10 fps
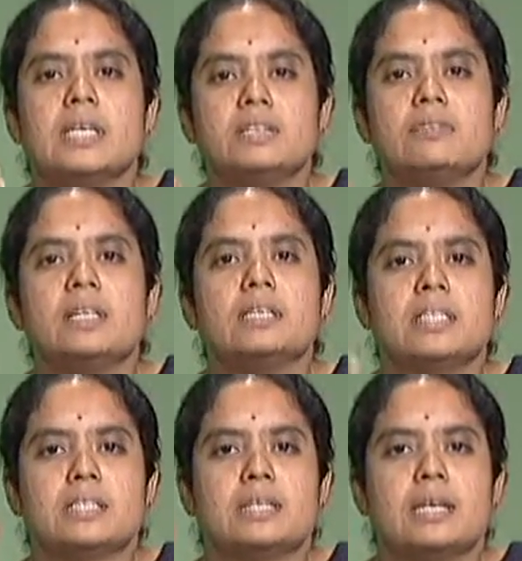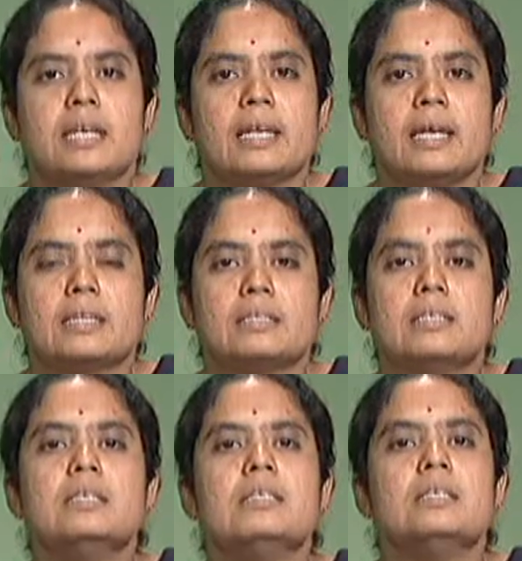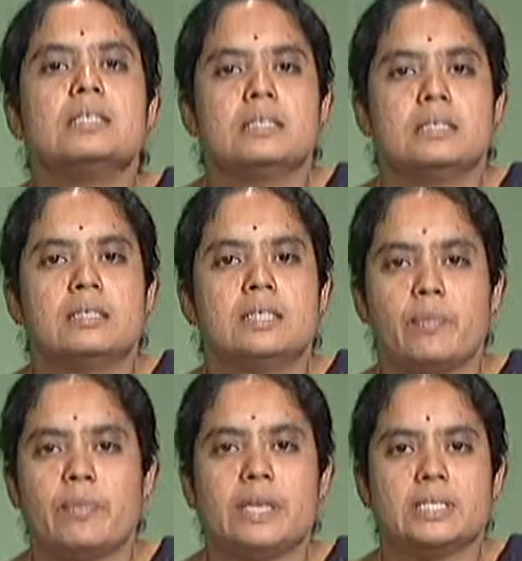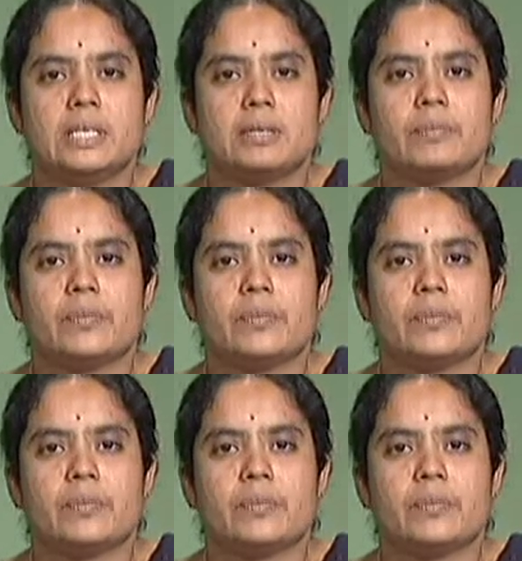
it will generally get the temperature.